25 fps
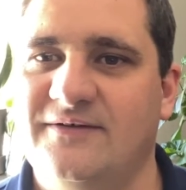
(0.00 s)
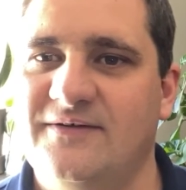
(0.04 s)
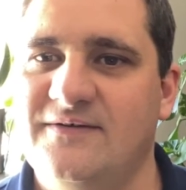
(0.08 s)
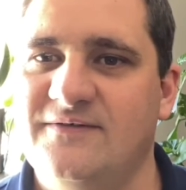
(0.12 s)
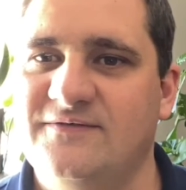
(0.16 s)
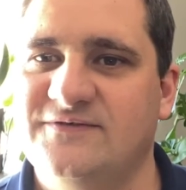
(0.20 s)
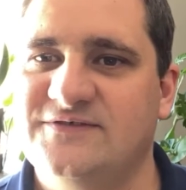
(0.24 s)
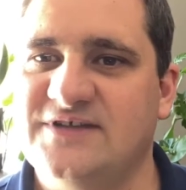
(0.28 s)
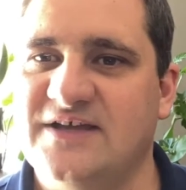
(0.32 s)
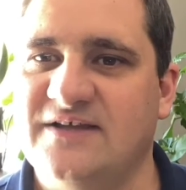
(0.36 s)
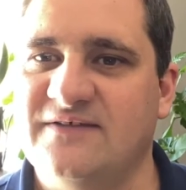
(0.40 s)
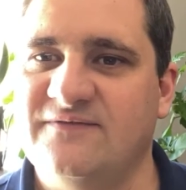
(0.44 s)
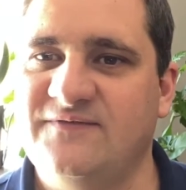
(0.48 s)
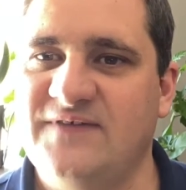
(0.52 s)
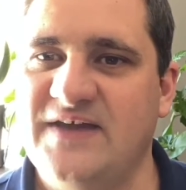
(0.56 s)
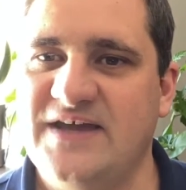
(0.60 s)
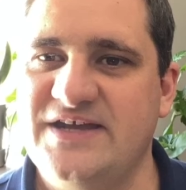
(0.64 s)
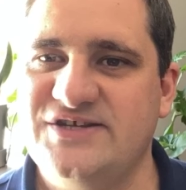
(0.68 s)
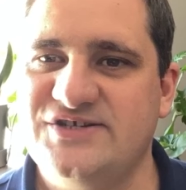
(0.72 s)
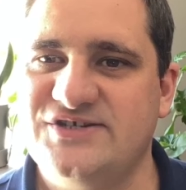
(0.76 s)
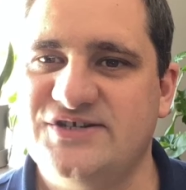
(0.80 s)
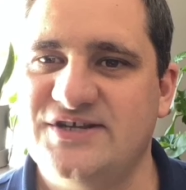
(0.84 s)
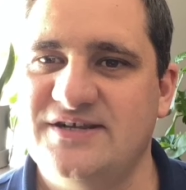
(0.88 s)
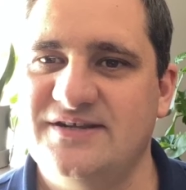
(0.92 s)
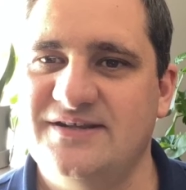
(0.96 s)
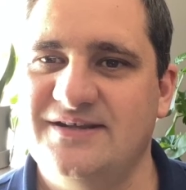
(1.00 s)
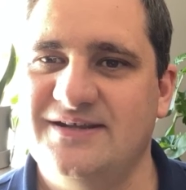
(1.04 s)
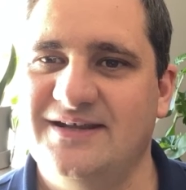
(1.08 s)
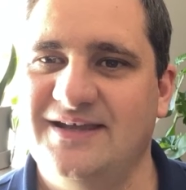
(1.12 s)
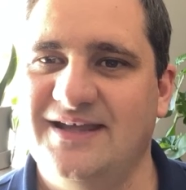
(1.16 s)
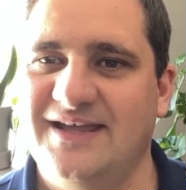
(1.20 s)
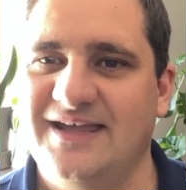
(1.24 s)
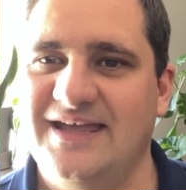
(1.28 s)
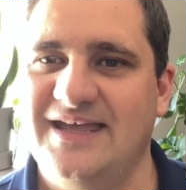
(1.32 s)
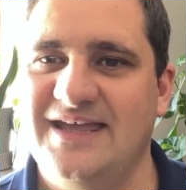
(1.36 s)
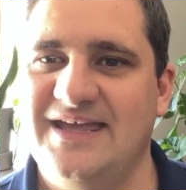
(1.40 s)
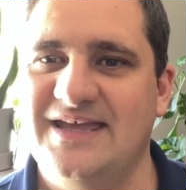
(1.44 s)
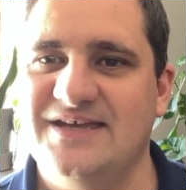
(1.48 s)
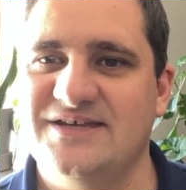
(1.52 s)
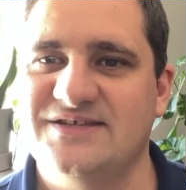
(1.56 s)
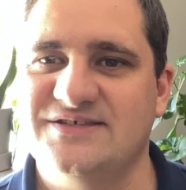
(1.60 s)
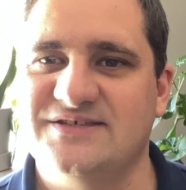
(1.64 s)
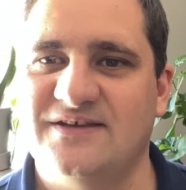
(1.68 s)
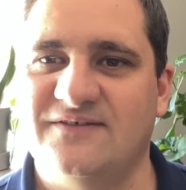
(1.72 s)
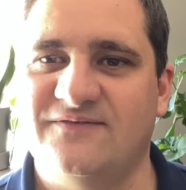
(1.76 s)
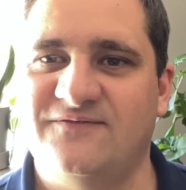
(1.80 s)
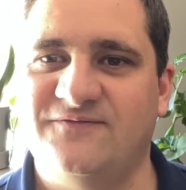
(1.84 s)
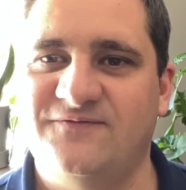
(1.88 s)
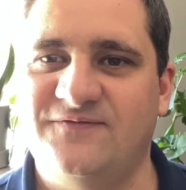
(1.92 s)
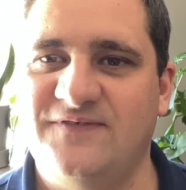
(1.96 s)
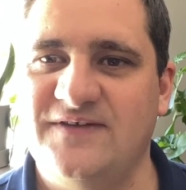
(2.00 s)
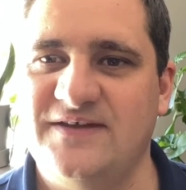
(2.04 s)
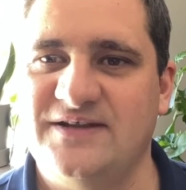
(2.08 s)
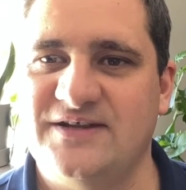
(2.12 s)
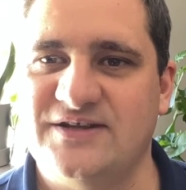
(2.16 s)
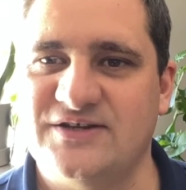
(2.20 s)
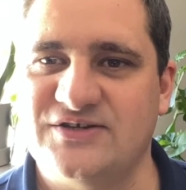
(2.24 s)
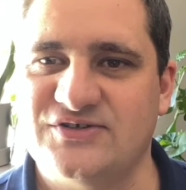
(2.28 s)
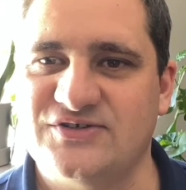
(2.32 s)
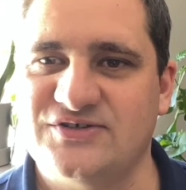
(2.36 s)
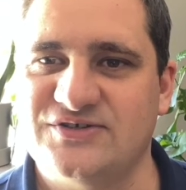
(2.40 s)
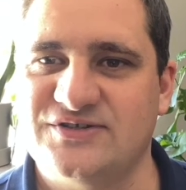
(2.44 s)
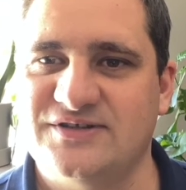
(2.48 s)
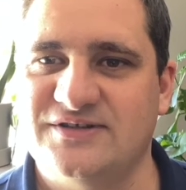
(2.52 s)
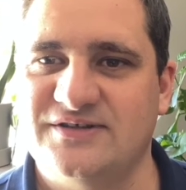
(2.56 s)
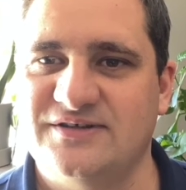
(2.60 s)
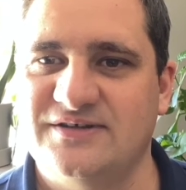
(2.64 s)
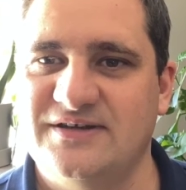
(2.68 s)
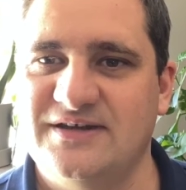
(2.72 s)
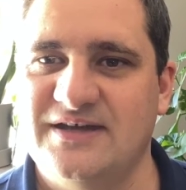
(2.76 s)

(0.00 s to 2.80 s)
Salvation is a finished,